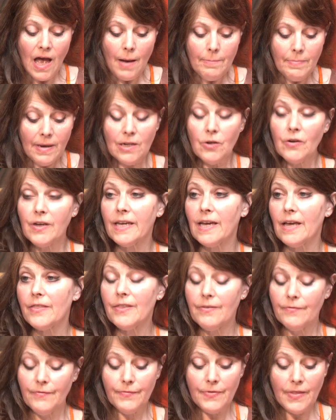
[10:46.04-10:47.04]
By looking
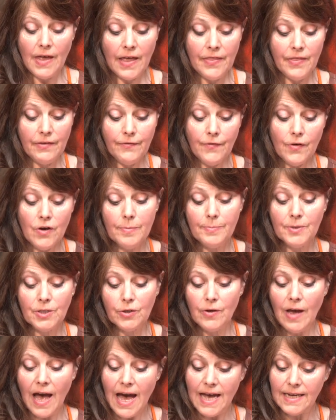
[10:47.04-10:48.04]
at the verbs
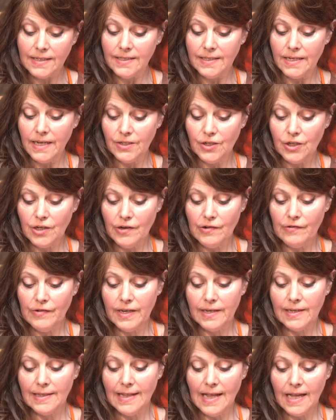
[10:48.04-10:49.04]
to act in ancient
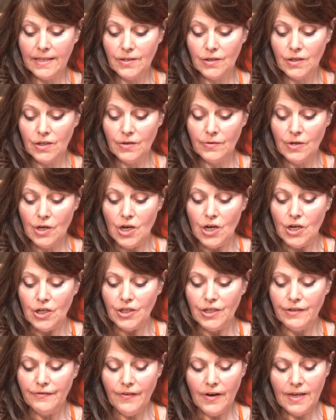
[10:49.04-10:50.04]
Greek and Latin,
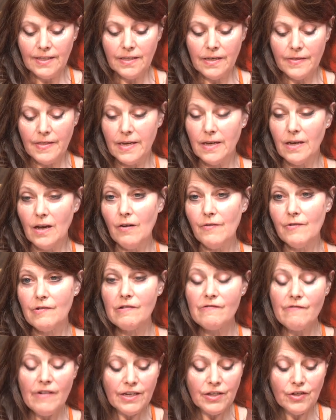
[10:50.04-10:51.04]
she finds that they cover
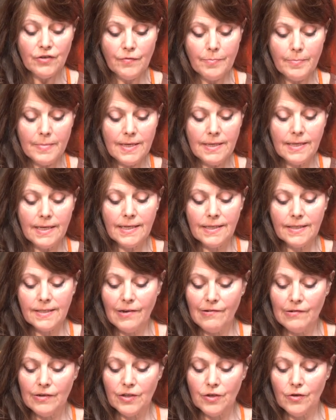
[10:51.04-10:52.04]
a range of meanings
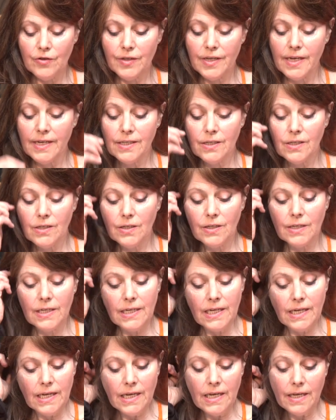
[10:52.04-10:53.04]
that were associated
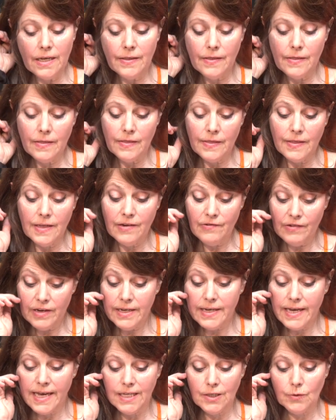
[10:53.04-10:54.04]
in the
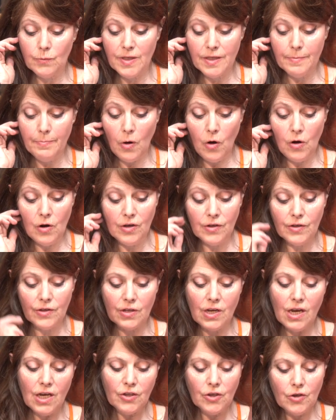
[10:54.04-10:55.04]
Greek case with the polis,
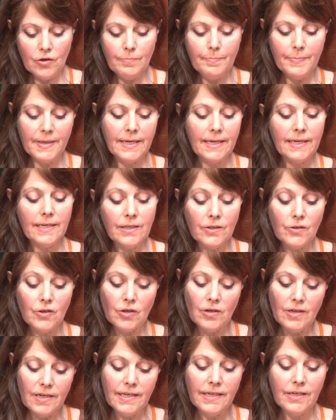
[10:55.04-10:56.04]
to begin,
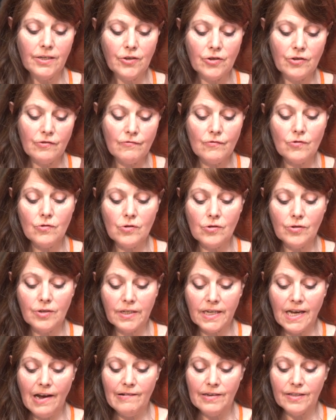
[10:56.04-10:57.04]
to lead, to rule, to
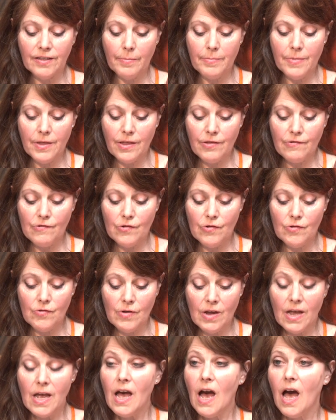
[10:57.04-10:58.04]
carry something through,
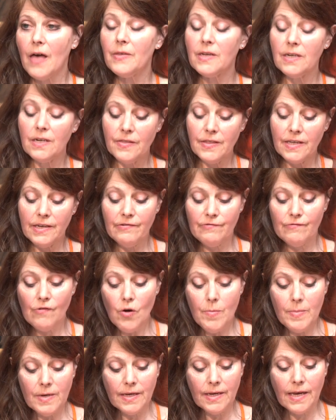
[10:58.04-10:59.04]
and then in the
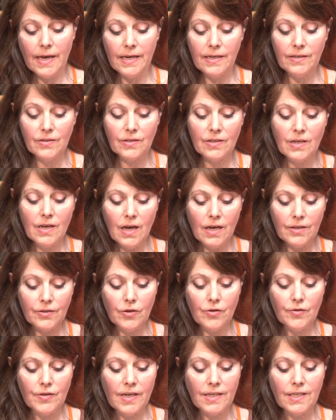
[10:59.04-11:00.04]
Roman case,
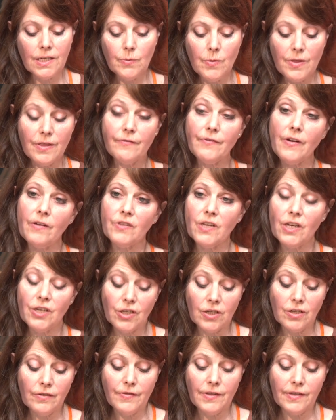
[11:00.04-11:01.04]
associated with the
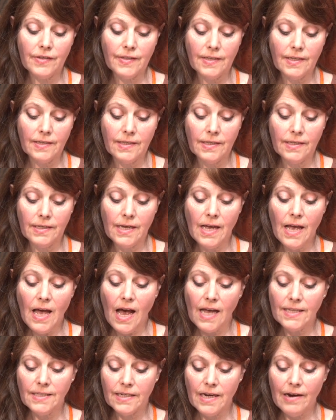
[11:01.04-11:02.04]
foundation of the city
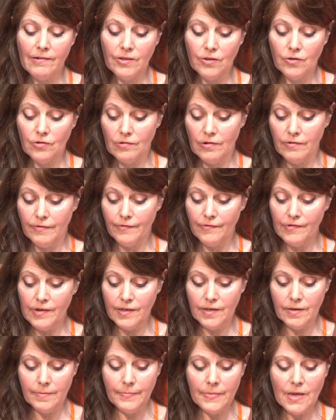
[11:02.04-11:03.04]
as a guarantor of
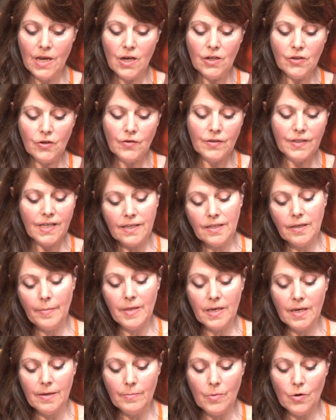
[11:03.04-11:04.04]
freedom, to set something in